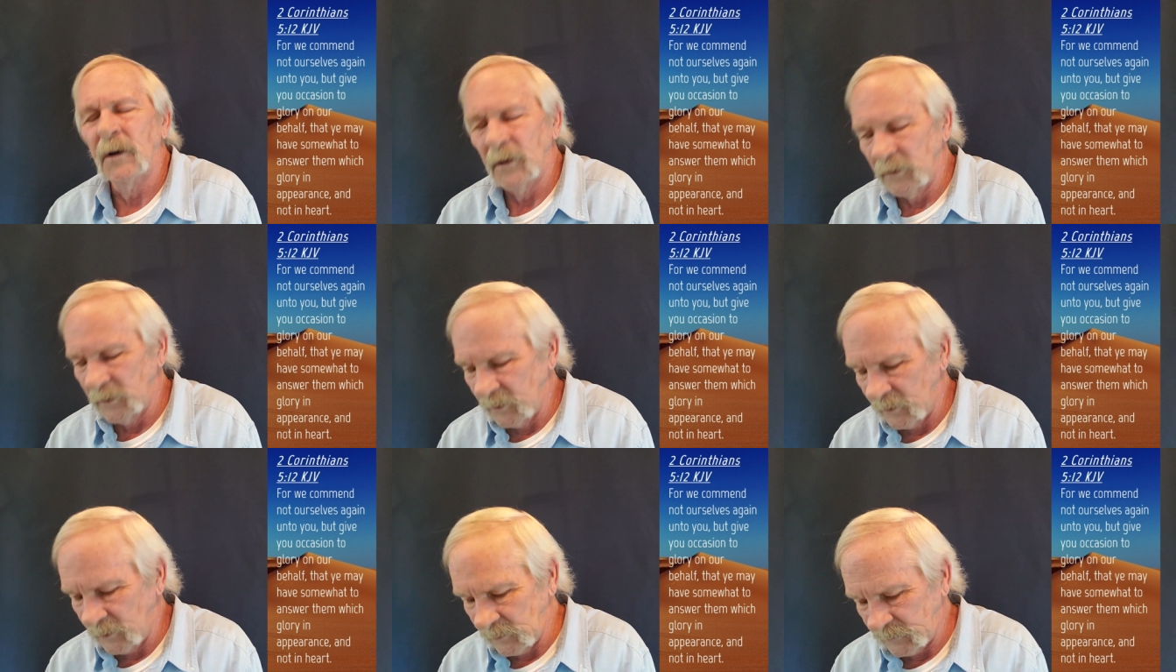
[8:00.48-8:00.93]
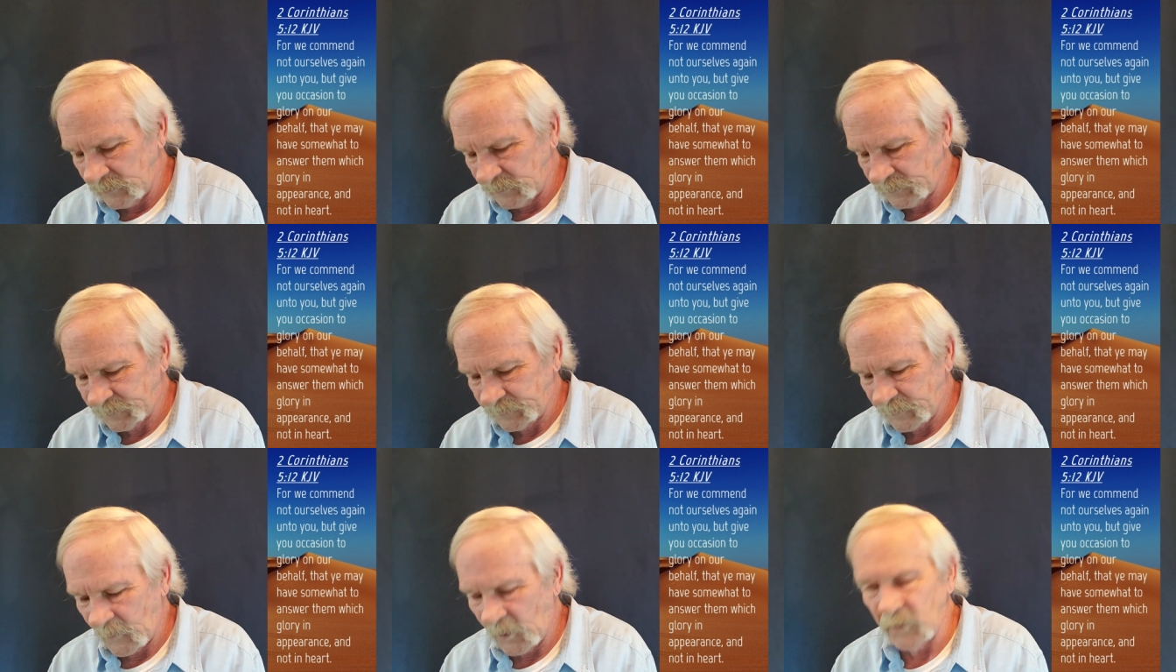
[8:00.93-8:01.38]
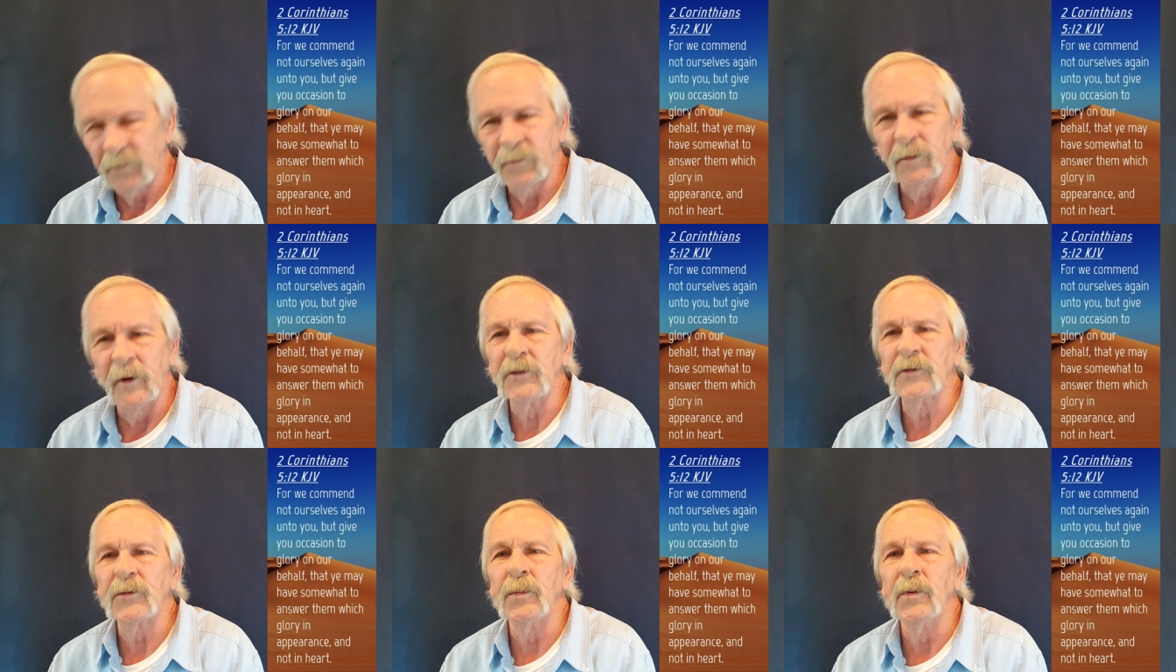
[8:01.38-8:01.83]

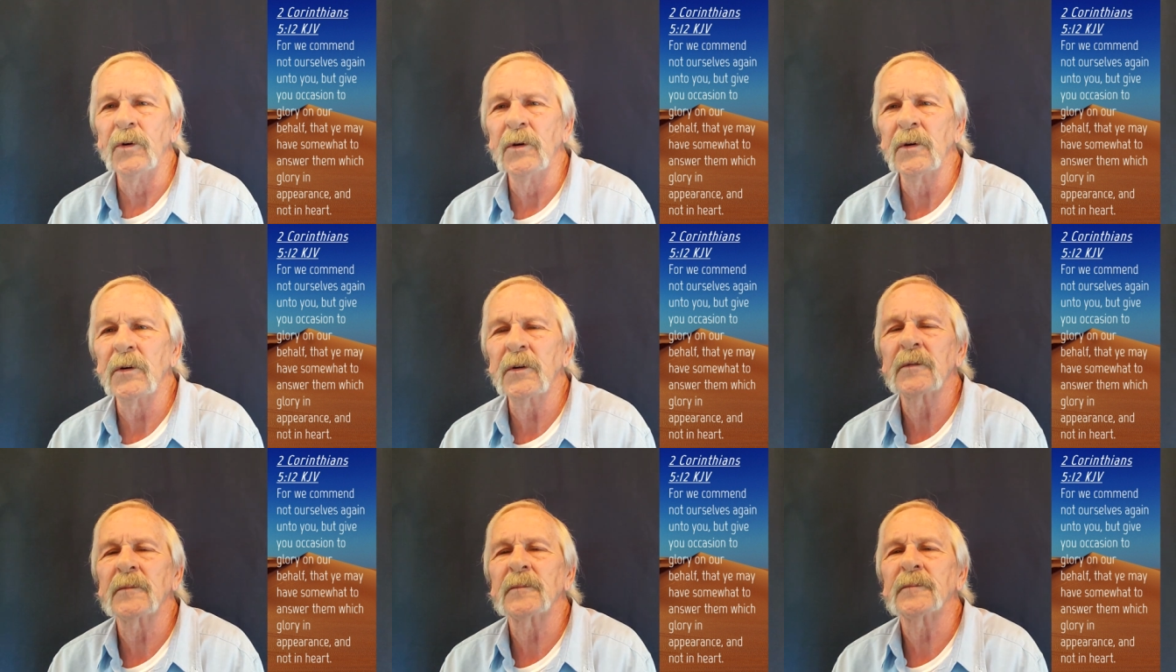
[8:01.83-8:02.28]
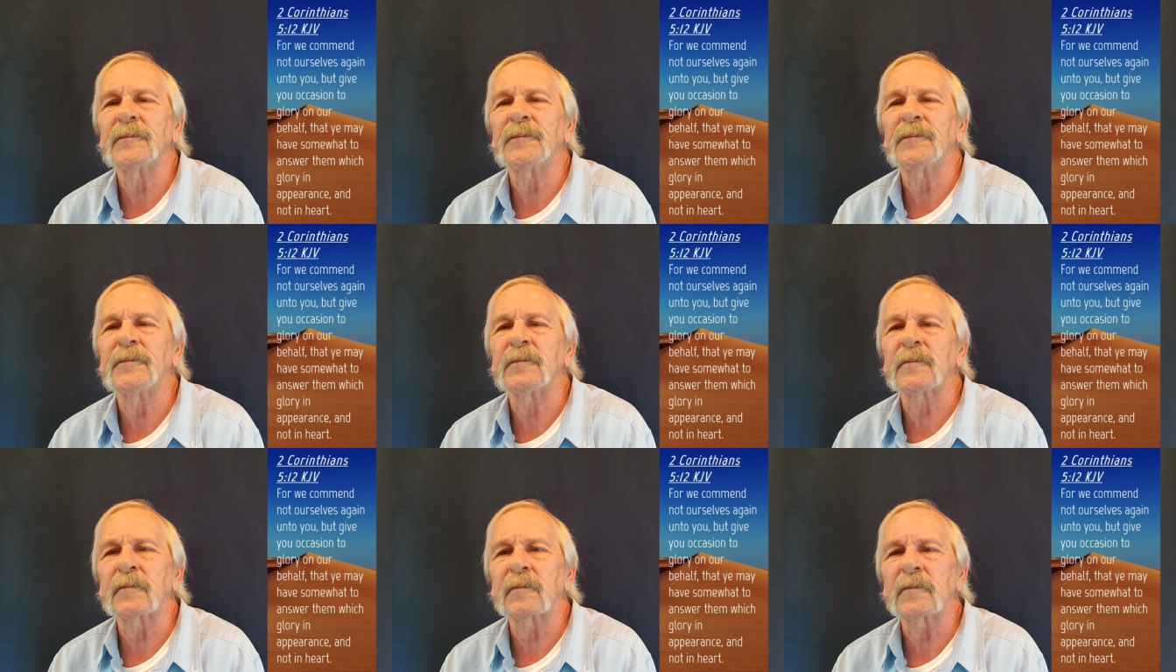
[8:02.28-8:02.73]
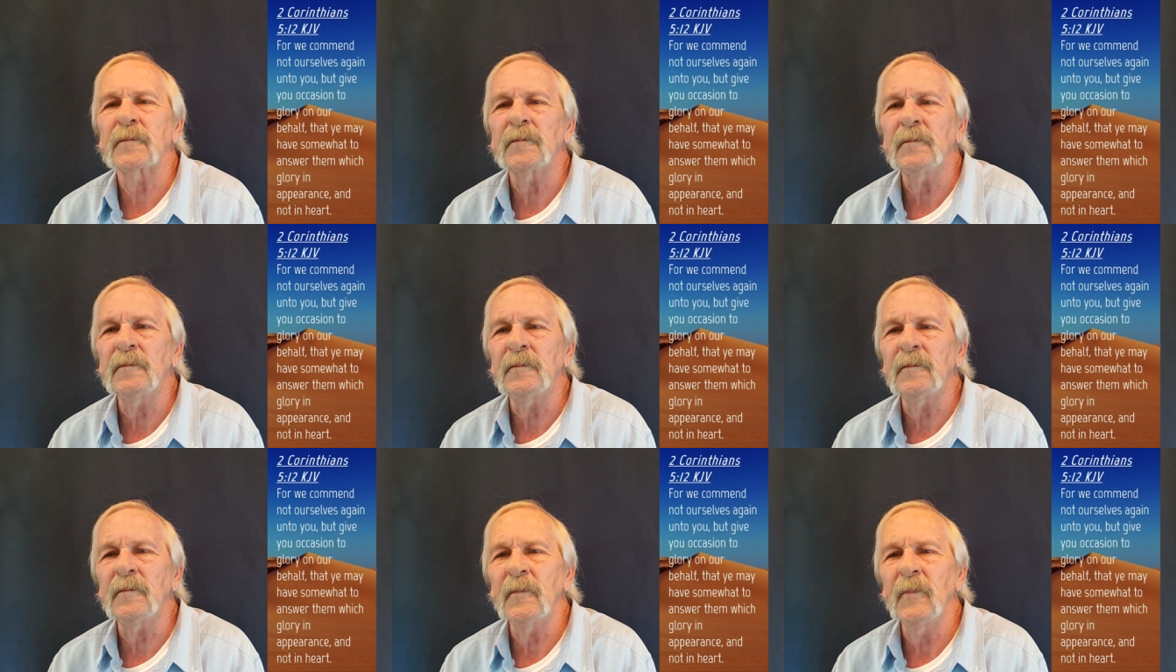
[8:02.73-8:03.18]
Facebook,
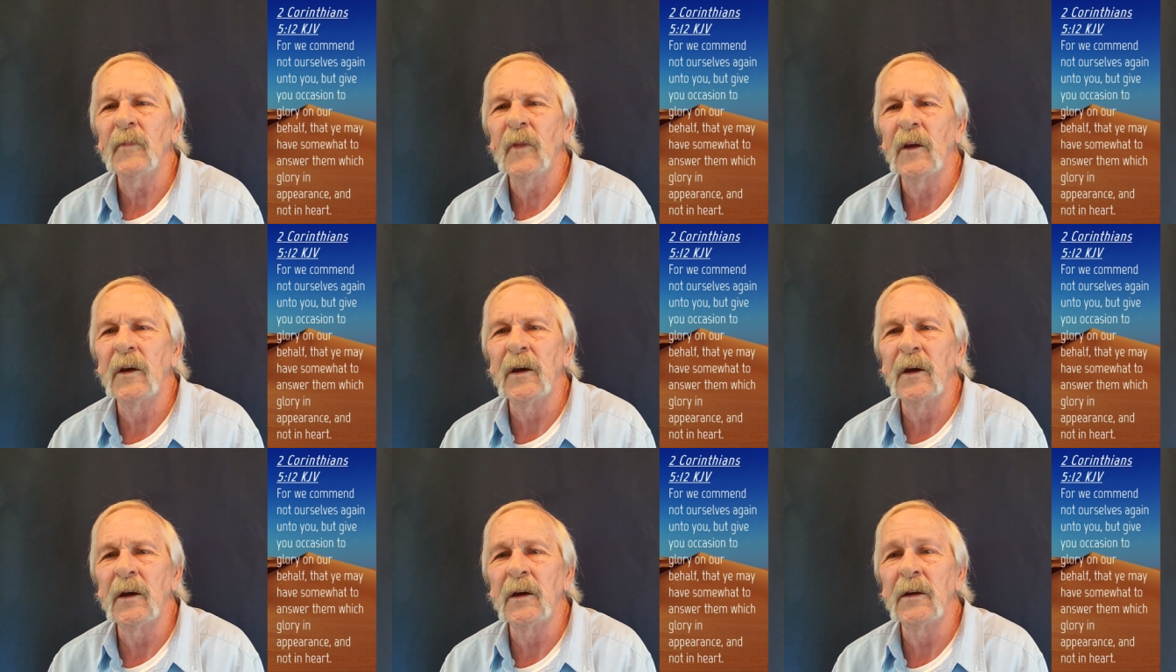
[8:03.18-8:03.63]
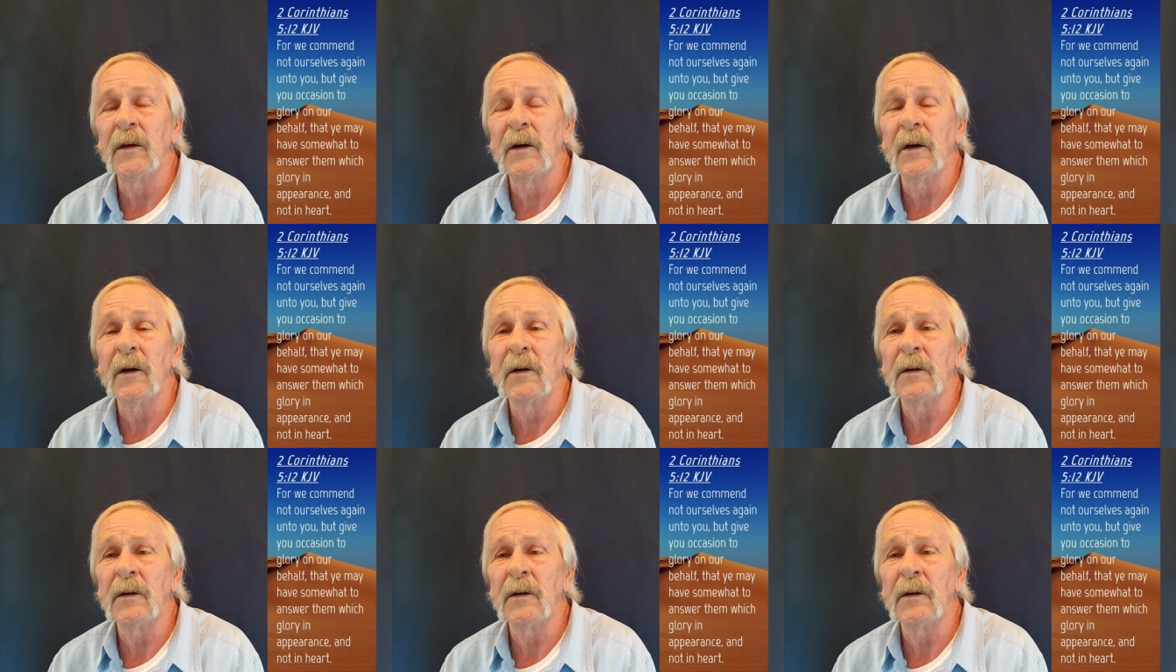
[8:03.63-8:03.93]
and